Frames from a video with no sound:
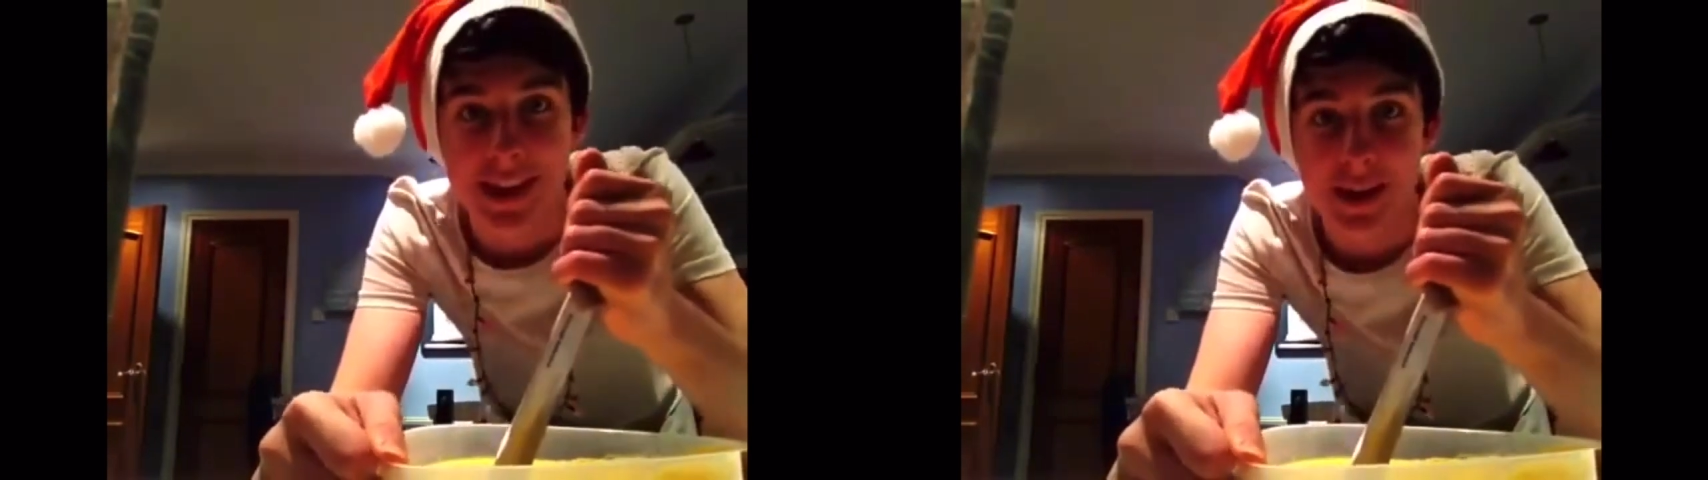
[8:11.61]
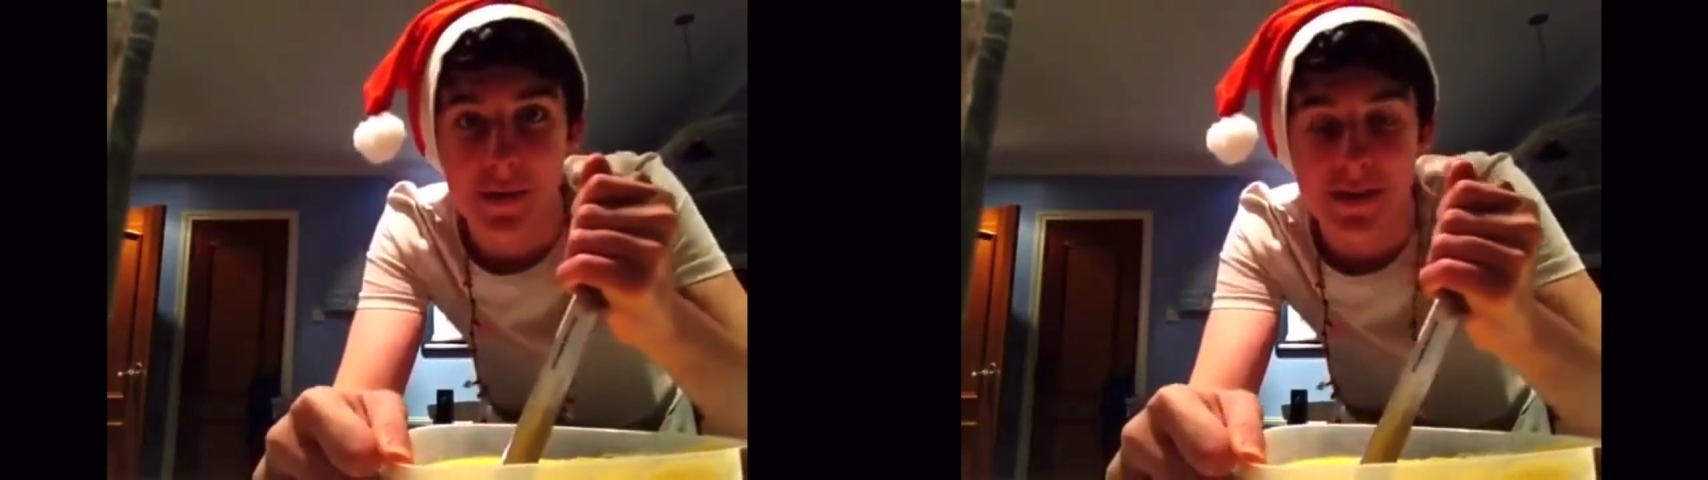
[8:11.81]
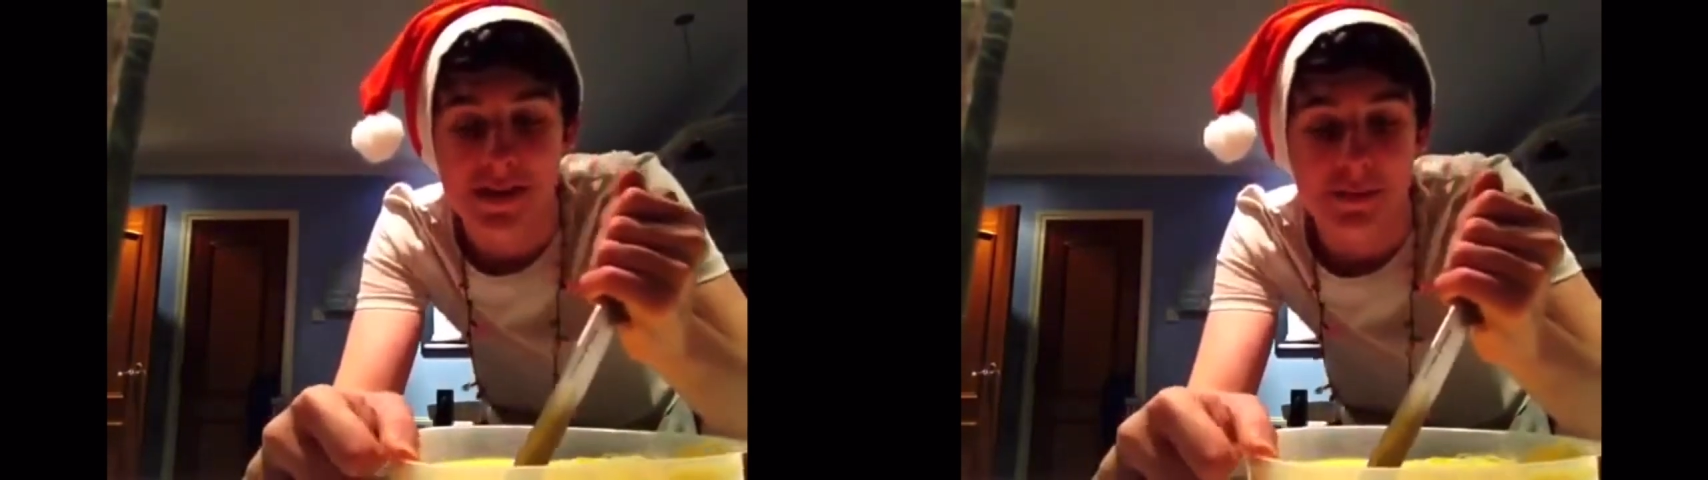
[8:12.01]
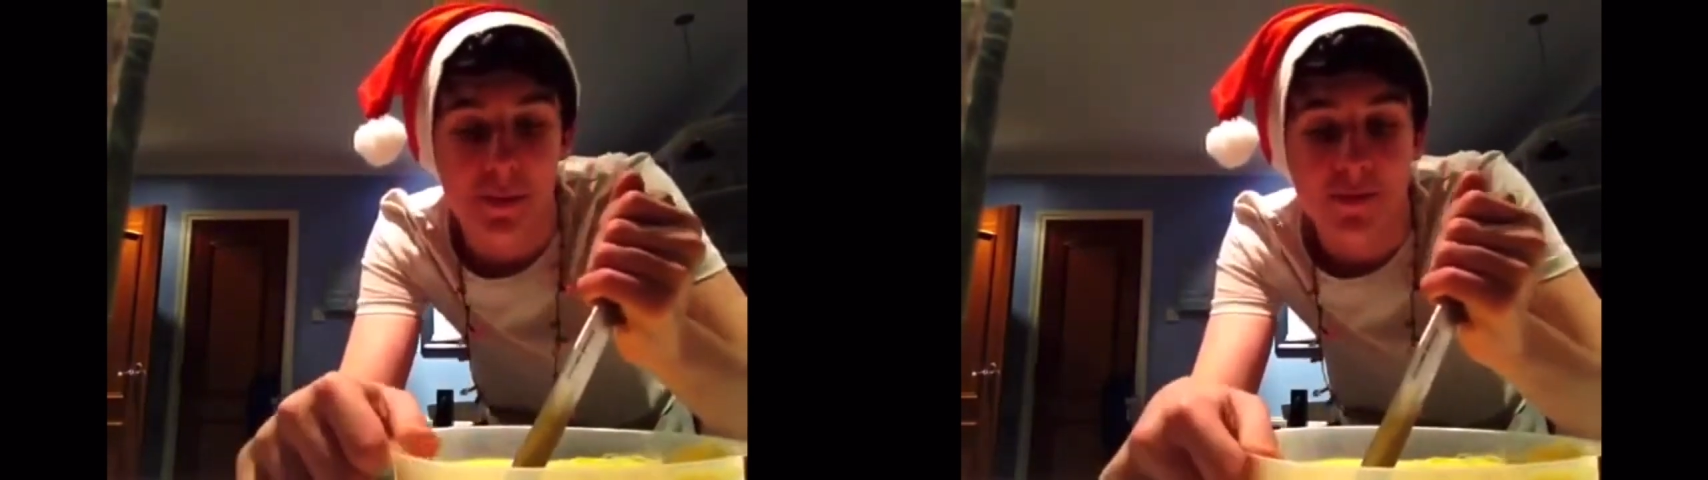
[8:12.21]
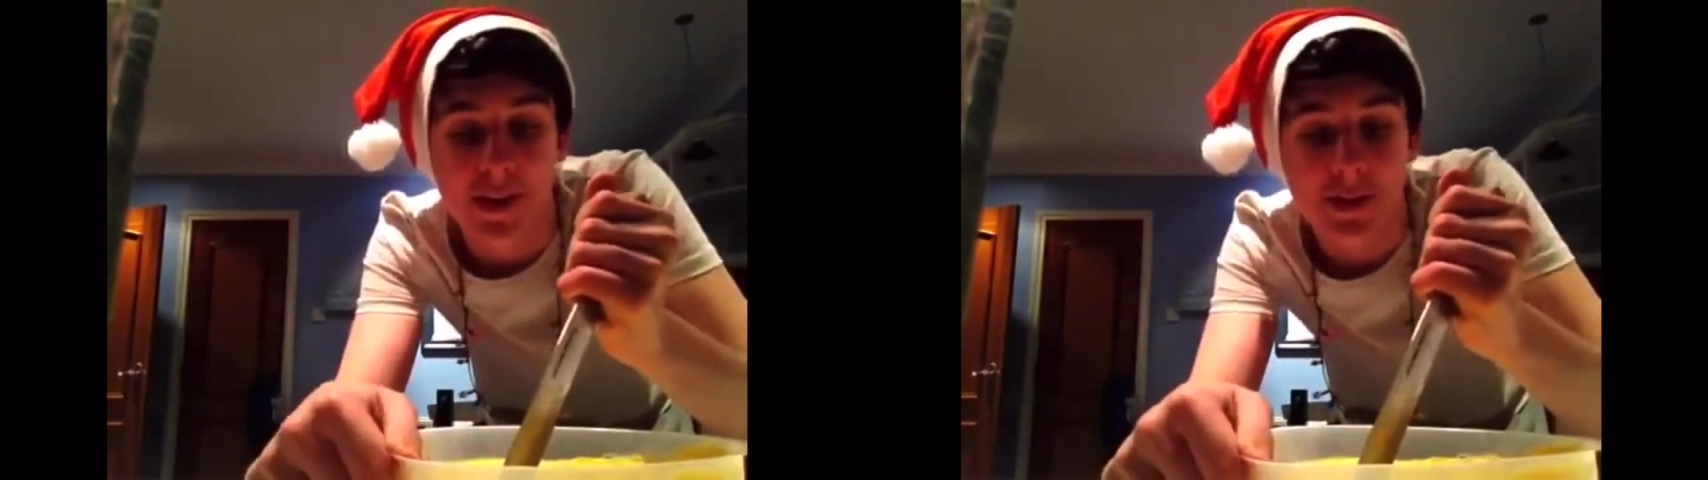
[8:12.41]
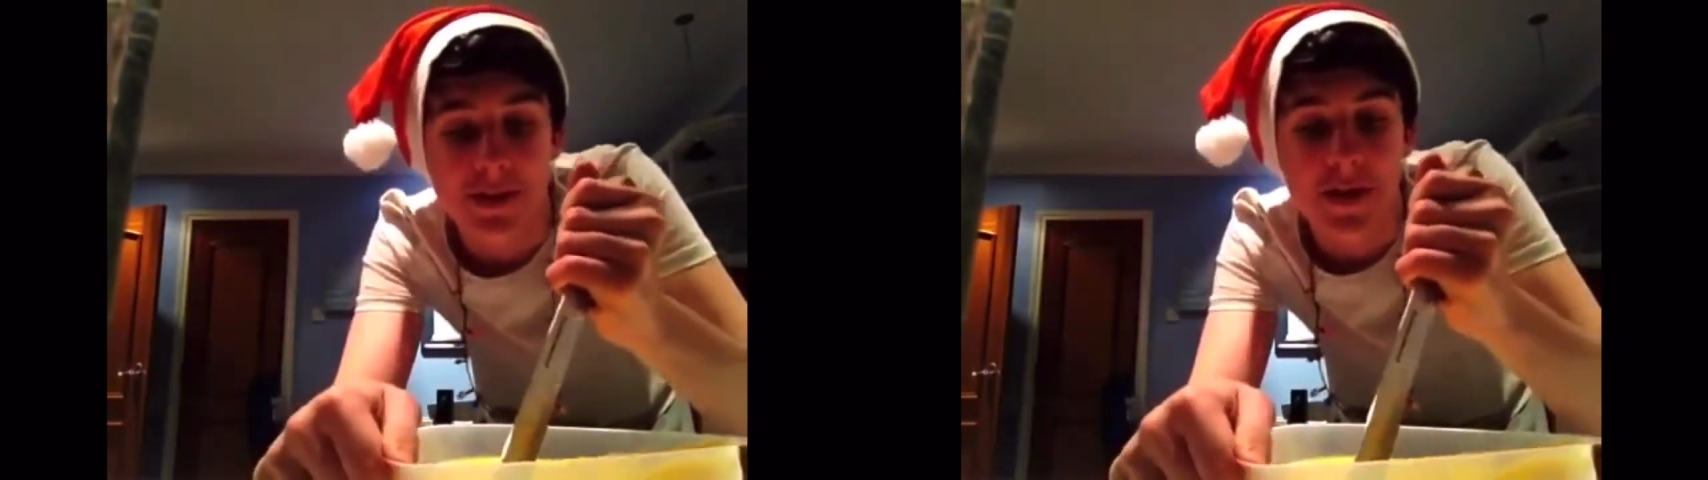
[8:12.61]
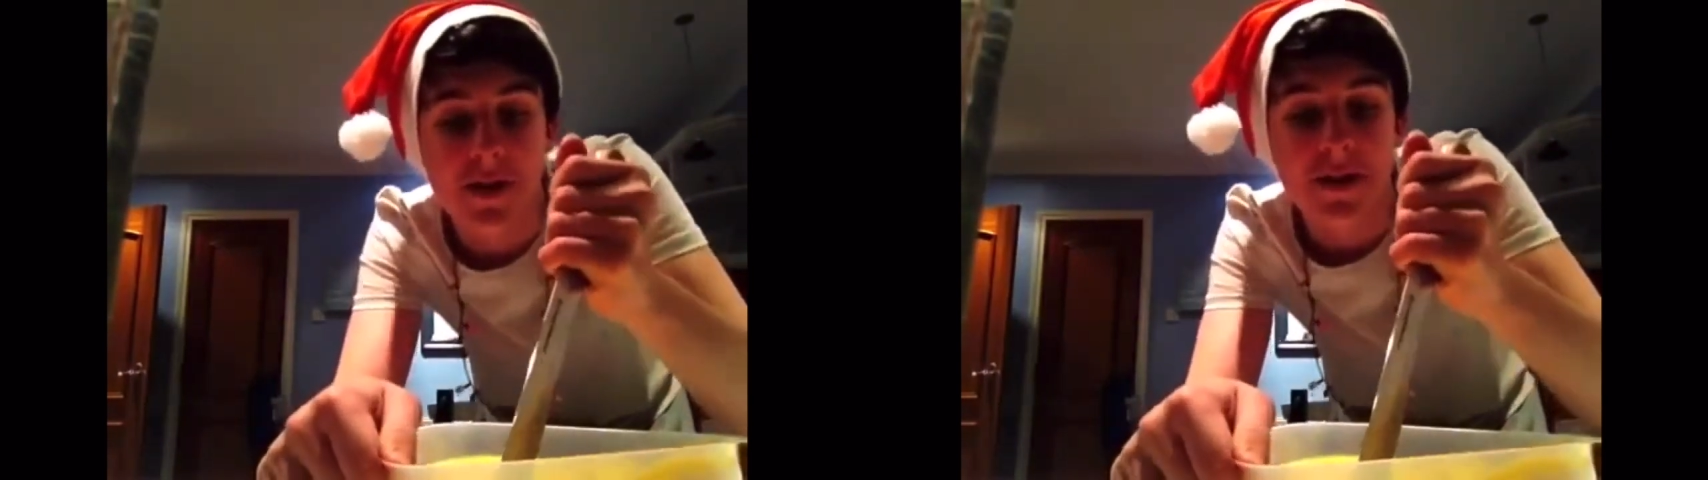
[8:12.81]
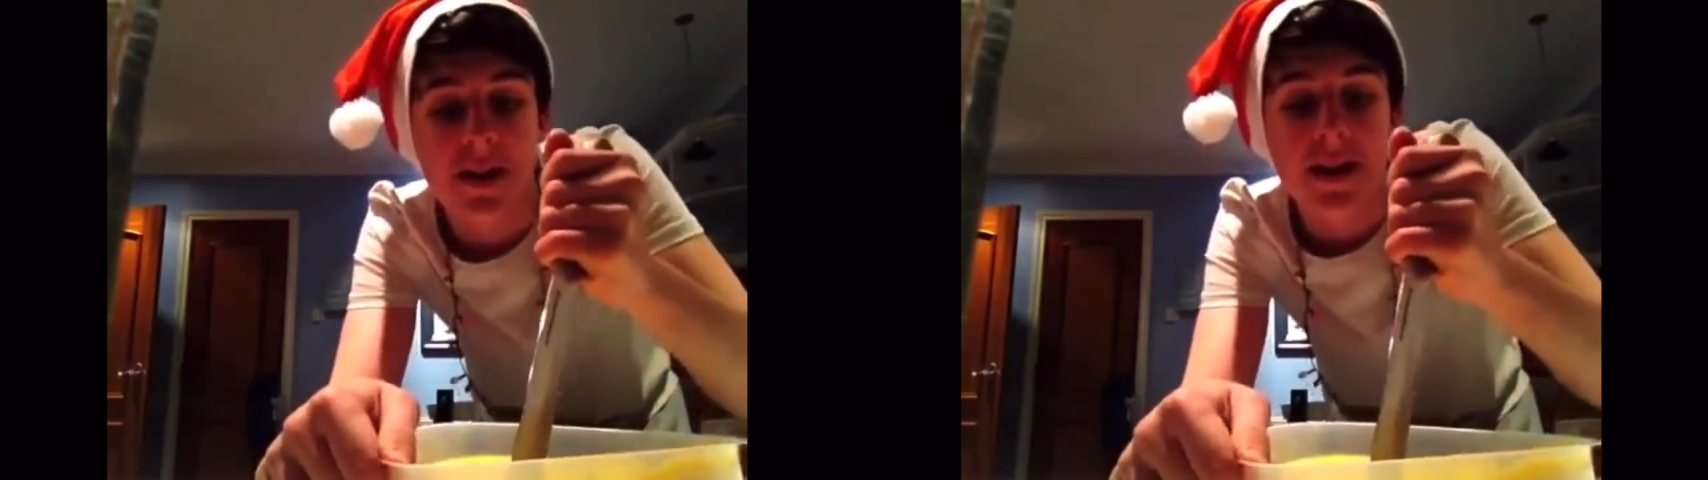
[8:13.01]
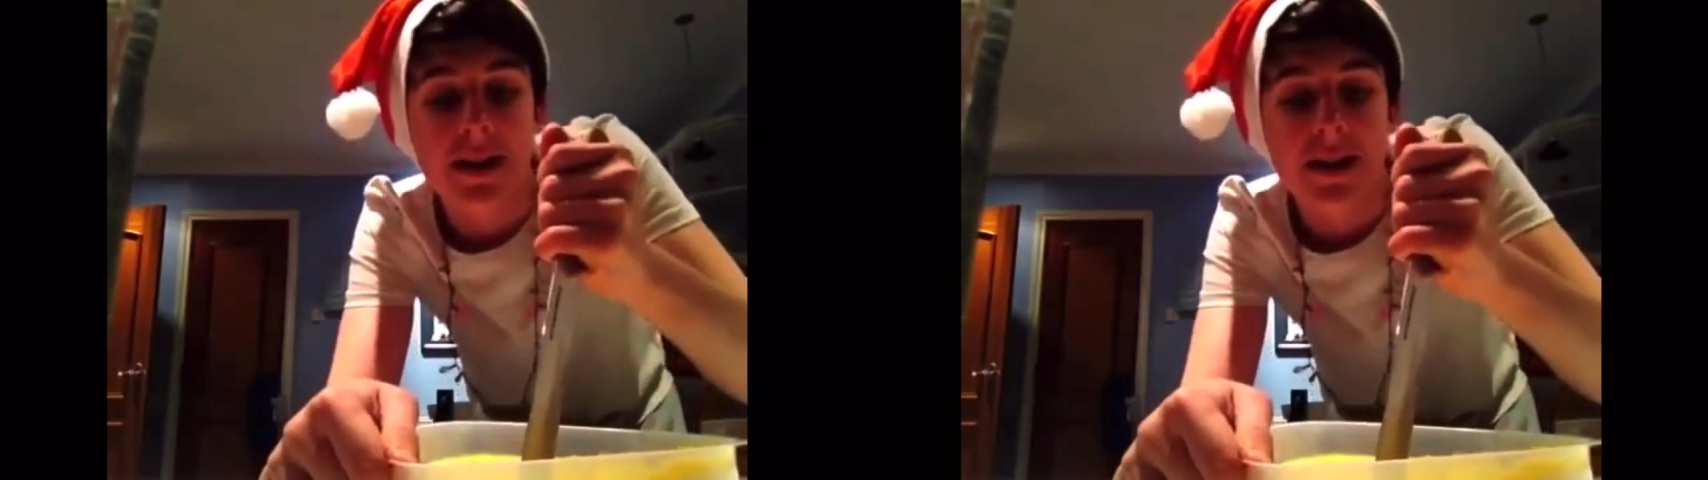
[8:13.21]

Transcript: channel where I just put videos on.